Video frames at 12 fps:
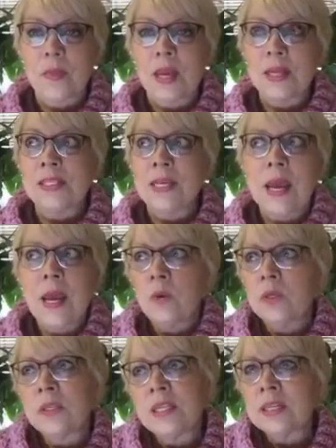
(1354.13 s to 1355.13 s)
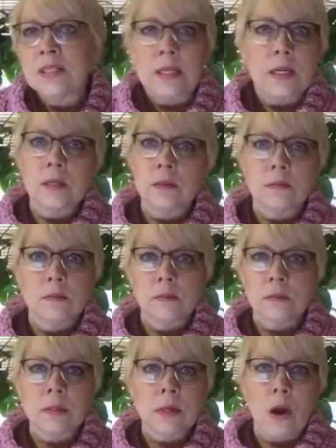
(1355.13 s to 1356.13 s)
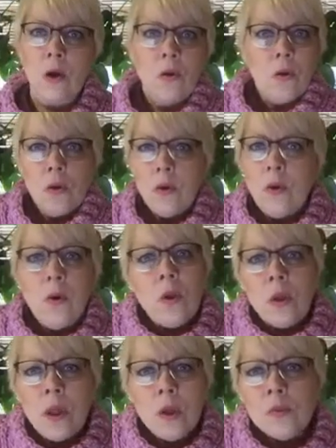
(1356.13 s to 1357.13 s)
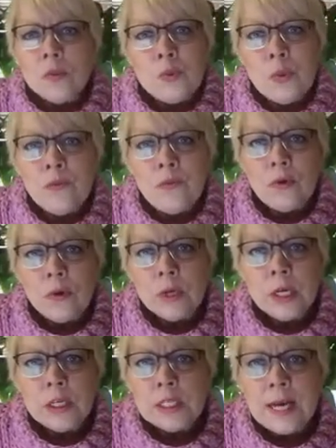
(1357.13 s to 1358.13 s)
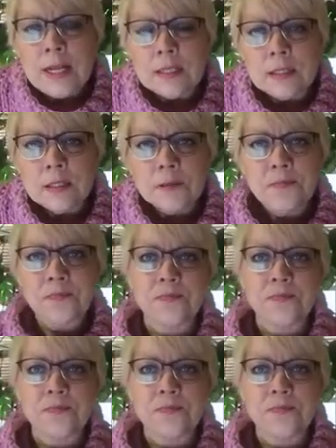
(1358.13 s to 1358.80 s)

And today was 60. So it was beautiful here in Dallas.